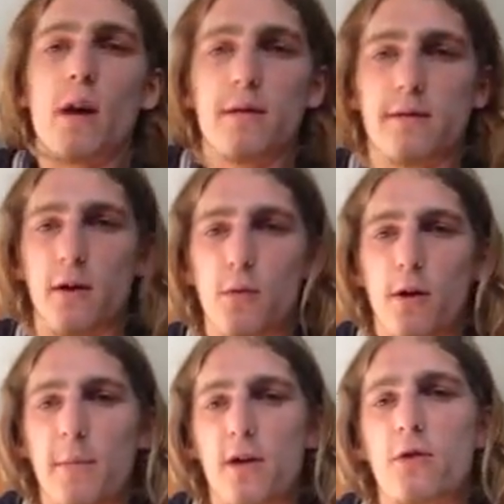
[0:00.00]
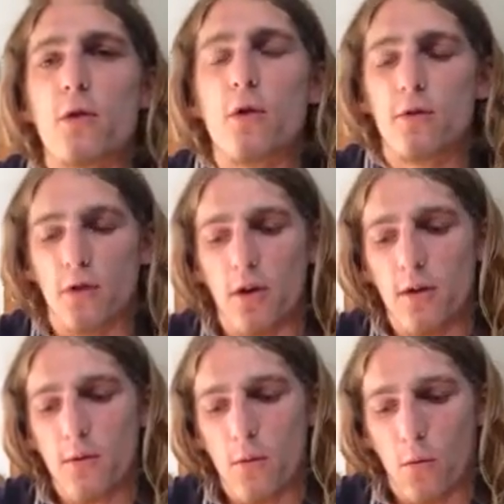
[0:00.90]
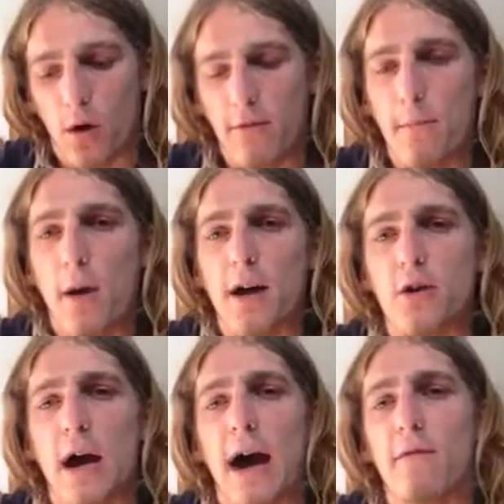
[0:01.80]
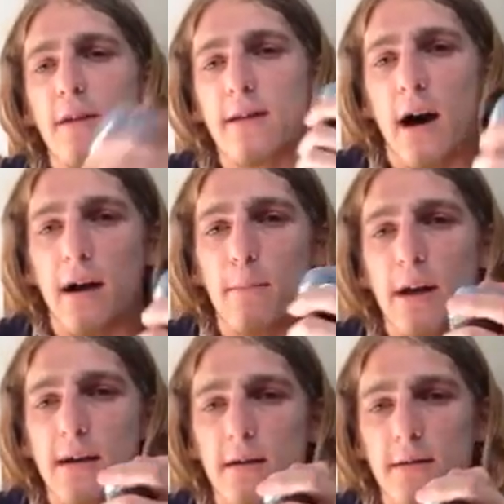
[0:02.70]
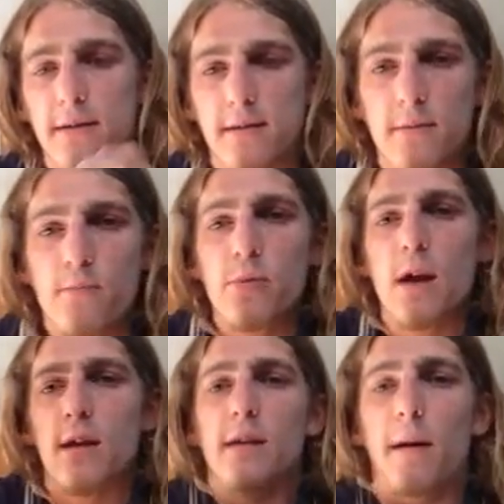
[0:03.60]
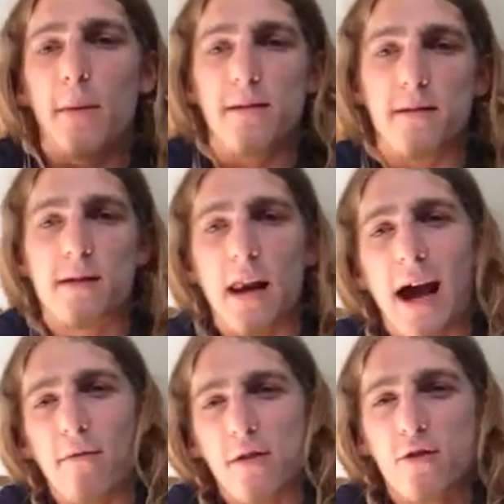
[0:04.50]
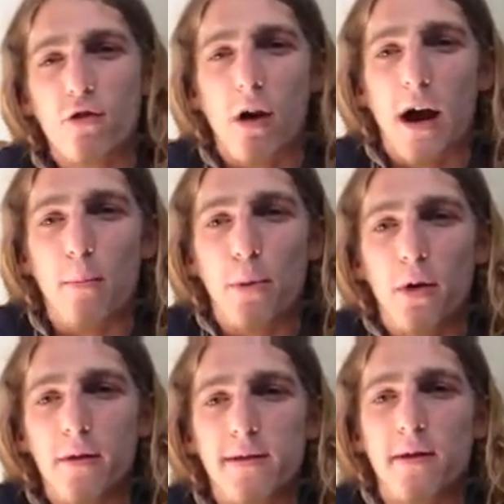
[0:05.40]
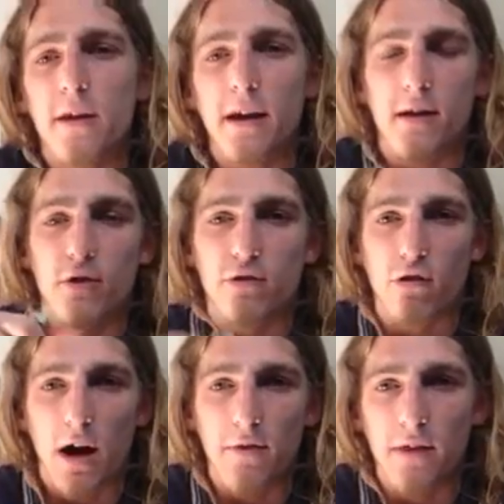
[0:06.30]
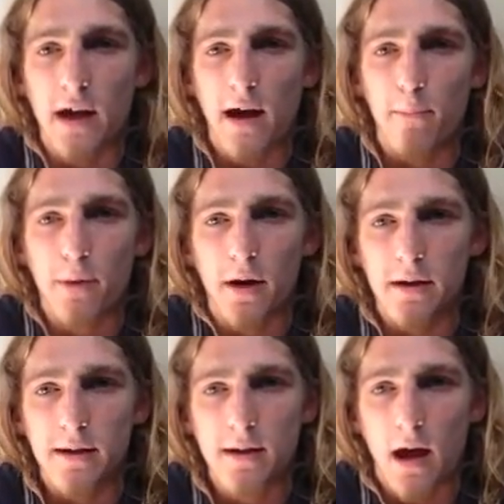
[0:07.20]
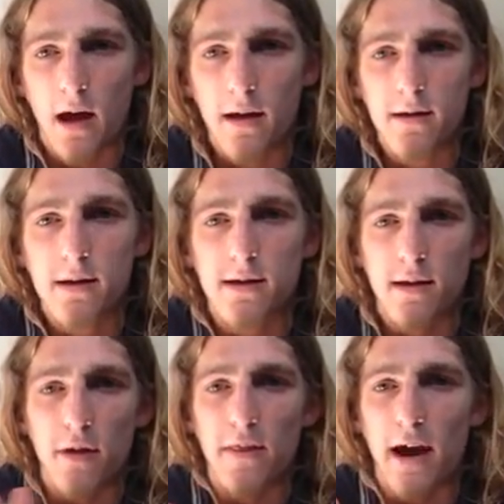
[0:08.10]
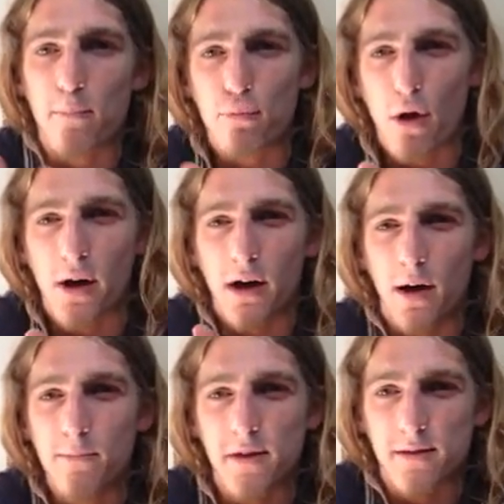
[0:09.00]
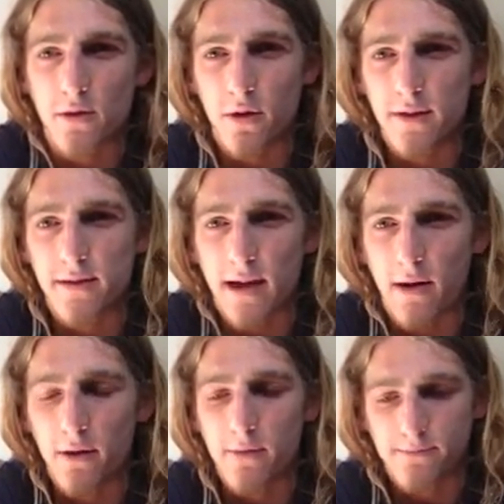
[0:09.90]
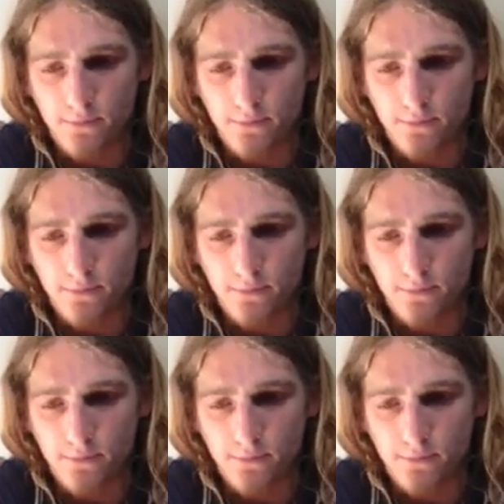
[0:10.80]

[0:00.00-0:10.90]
So you want to make sure that whatever mic you have is high impedance. That means it's going to have a strong output so that it can drive the amp and give it that broken up, distorted sound.